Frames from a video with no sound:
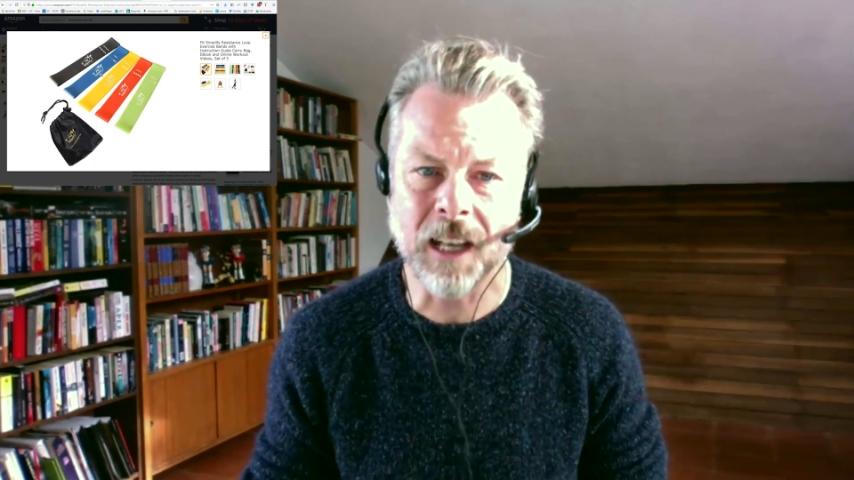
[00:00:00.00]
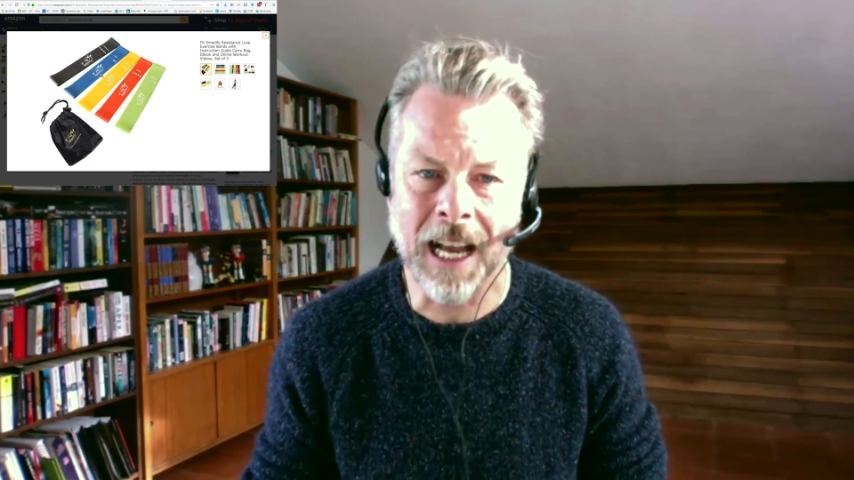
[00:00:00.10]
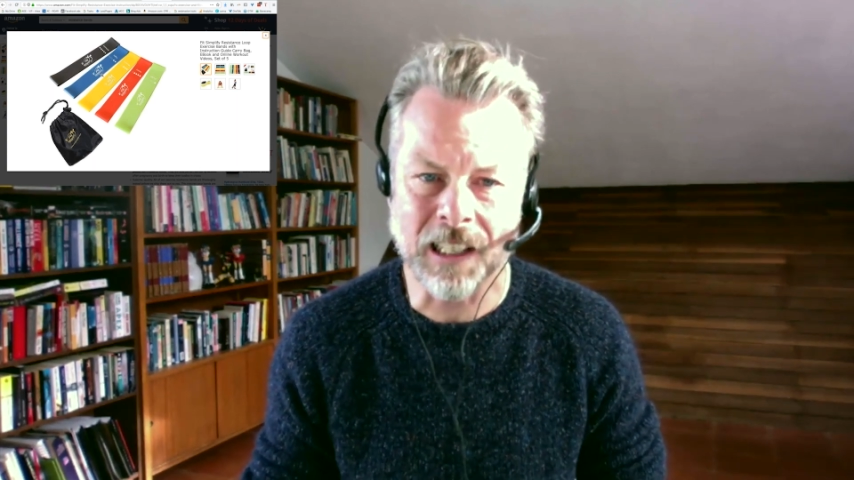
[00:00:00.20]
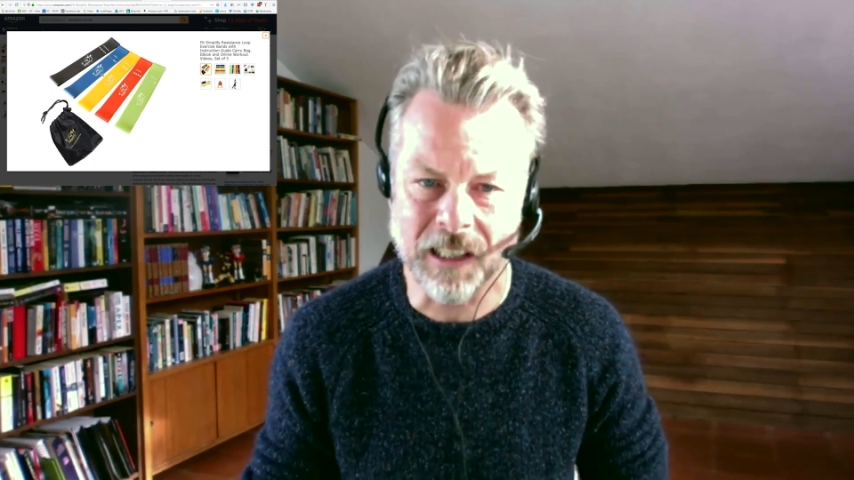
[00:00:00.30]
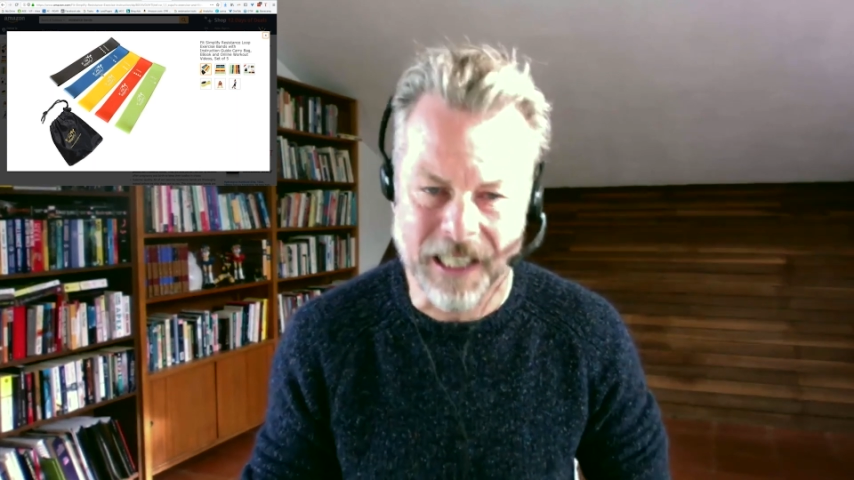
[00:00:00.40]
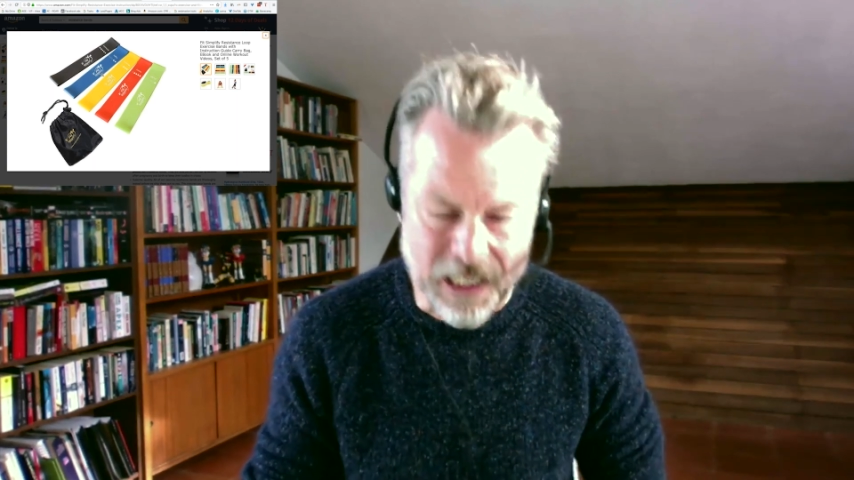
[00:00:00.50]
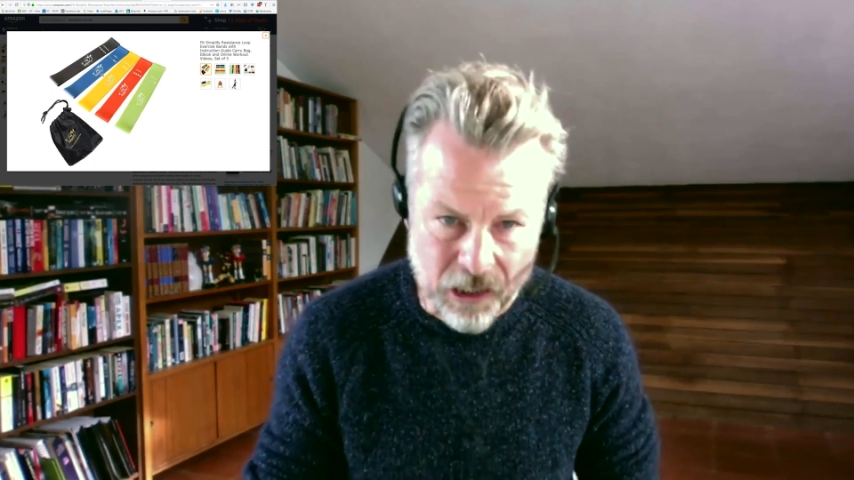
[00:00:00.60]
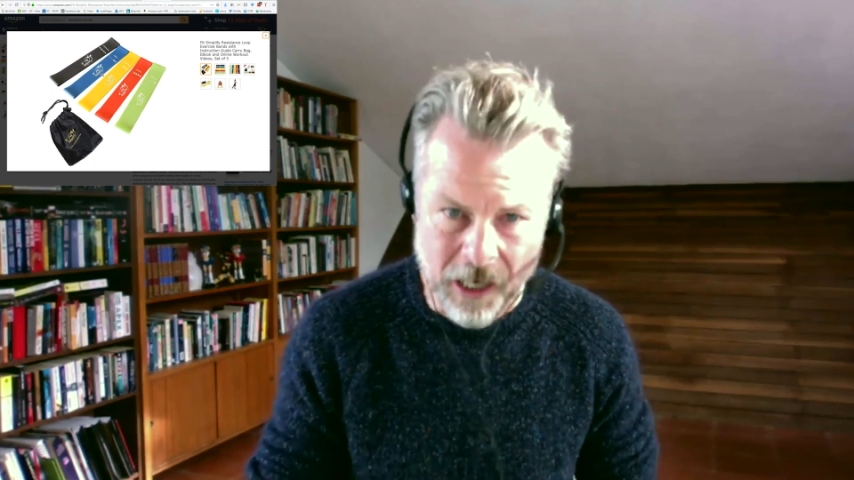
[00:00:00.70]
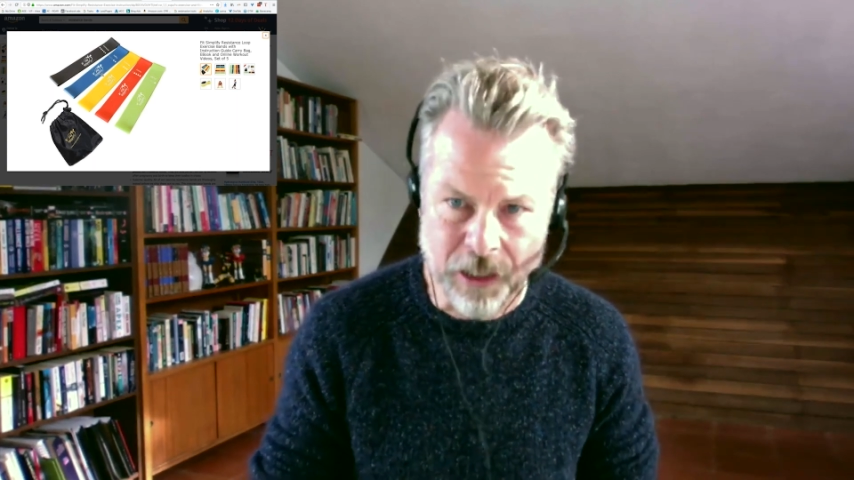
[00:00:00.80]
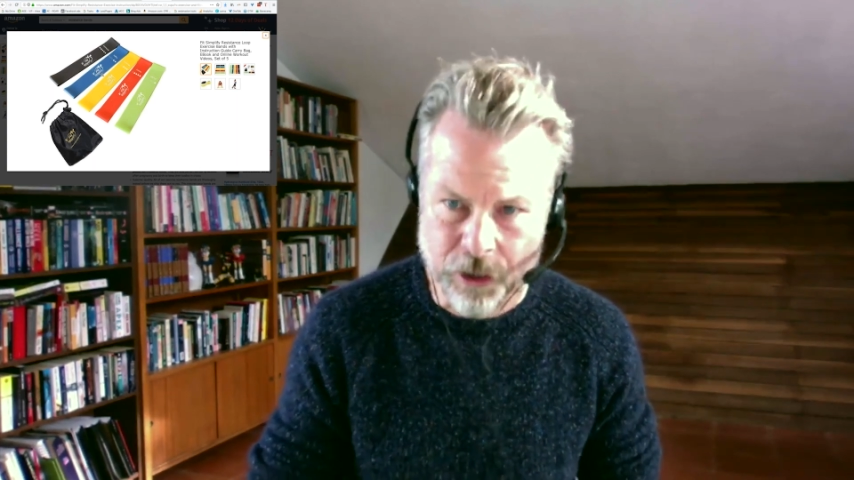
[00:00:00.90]
as these
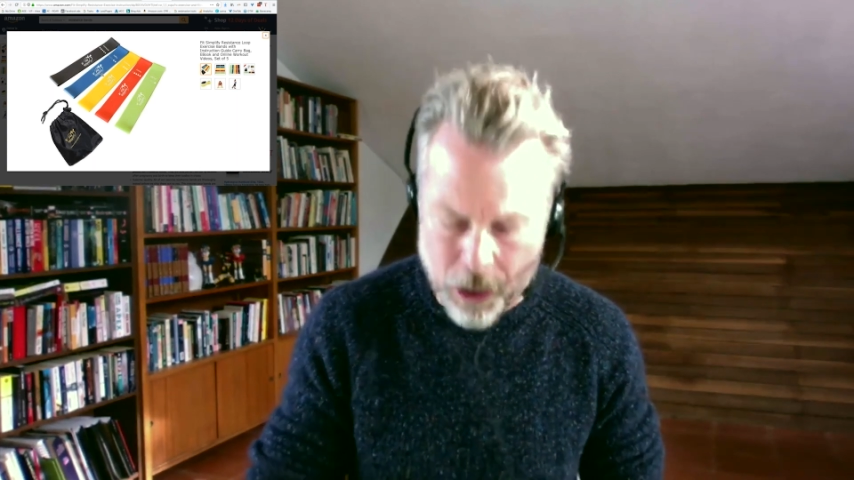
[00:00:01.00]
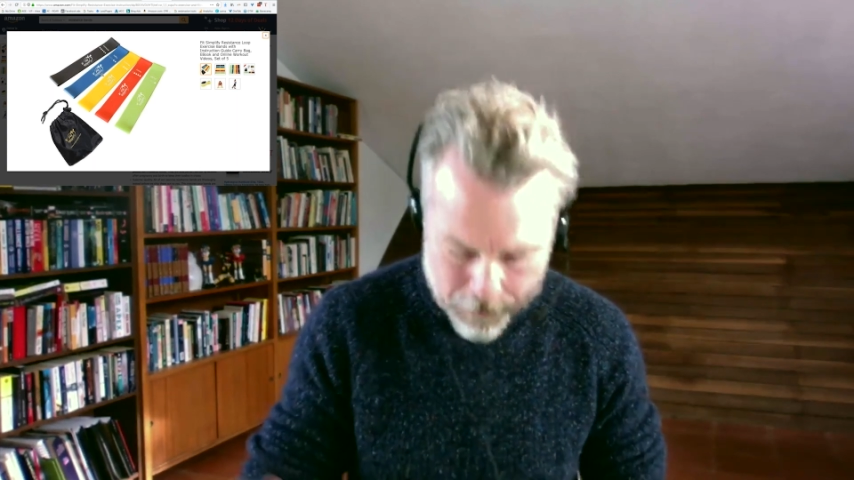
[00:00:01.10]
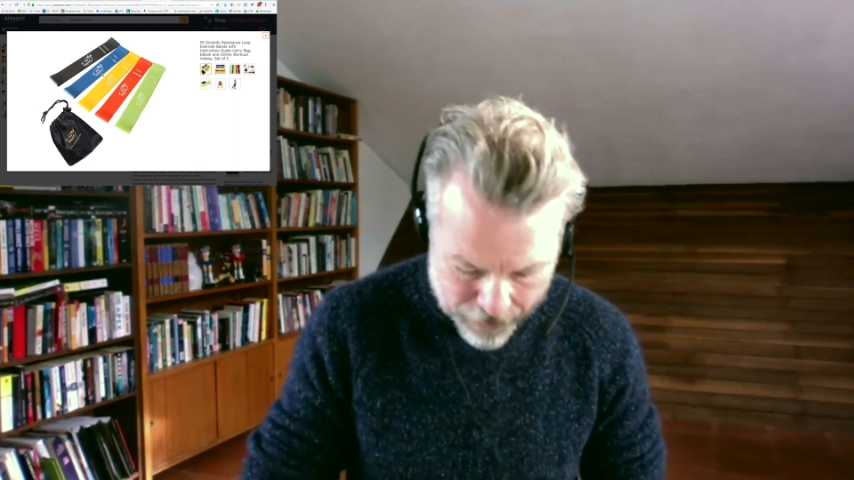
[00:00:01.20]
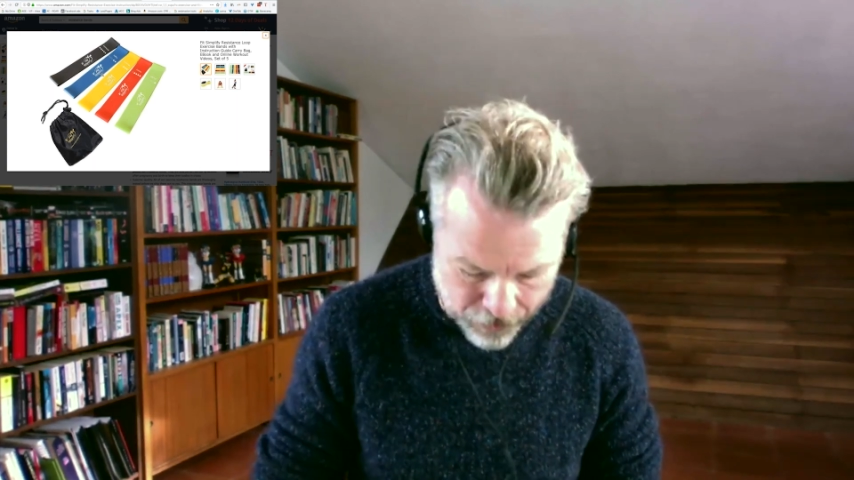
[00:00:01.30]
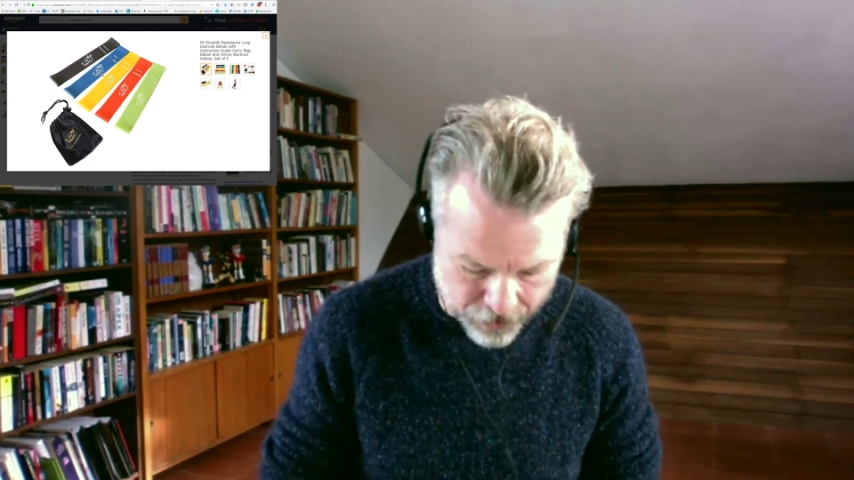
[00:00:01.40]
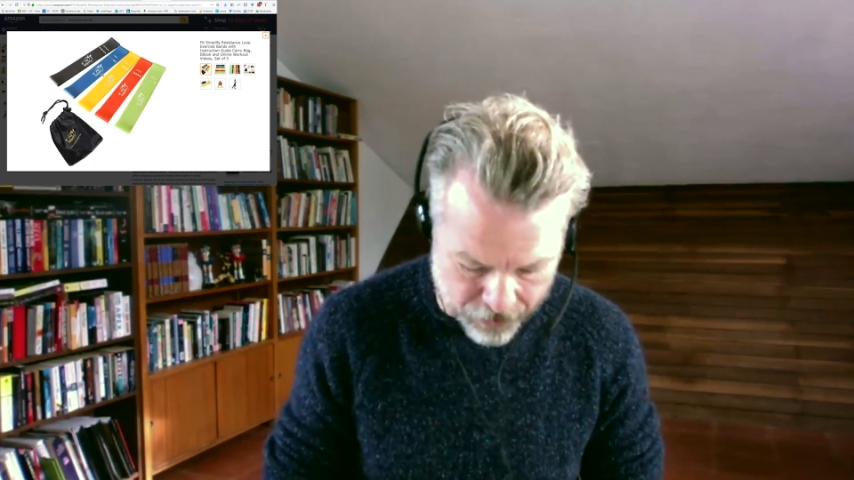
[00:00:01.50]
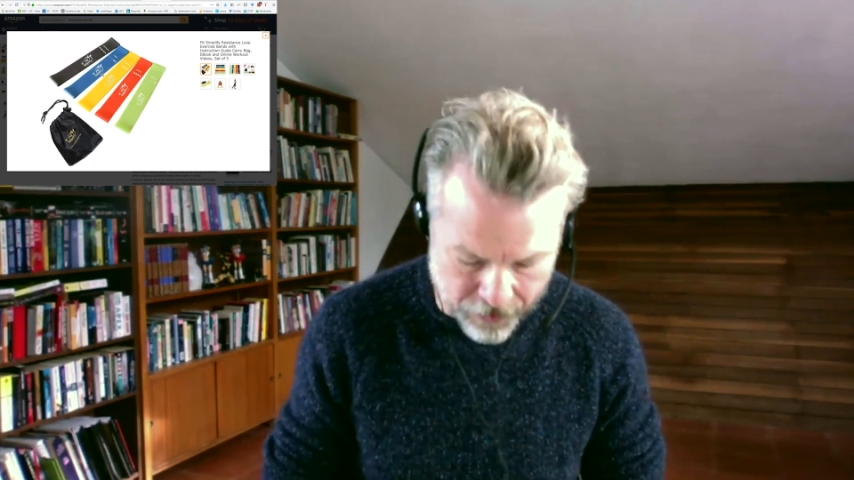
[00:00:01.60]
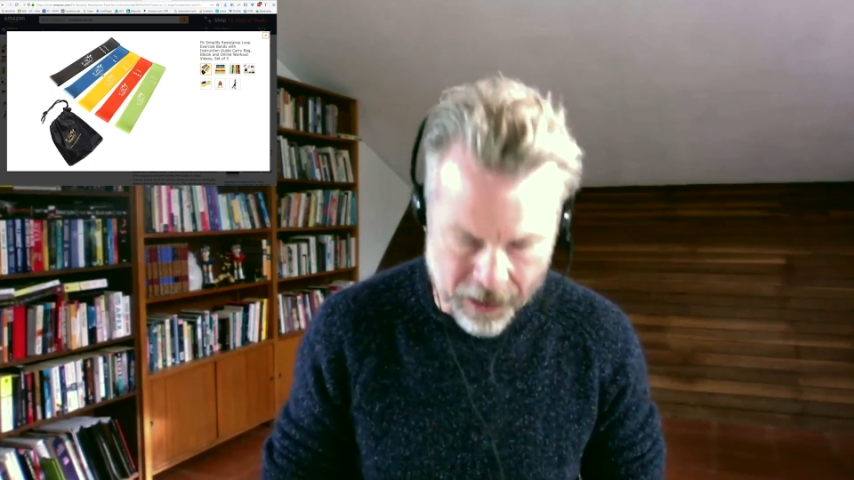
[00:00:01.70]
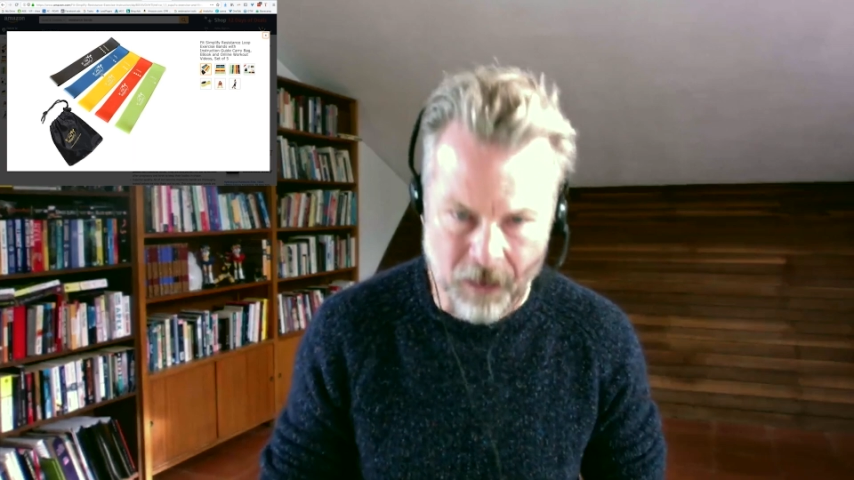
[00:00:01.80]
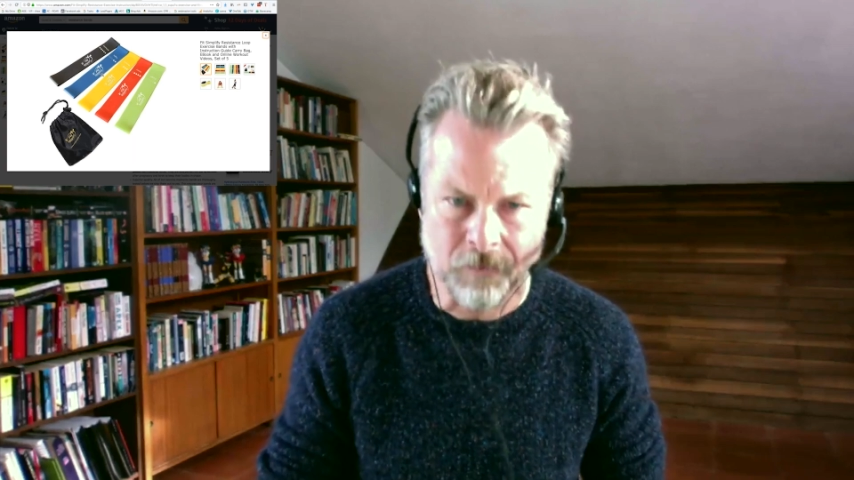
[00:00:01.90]
guys do, because,
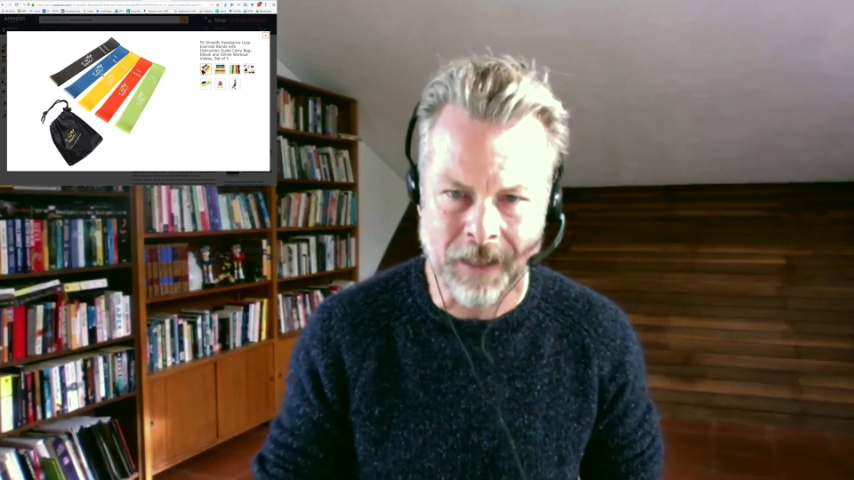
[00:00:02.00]
you know,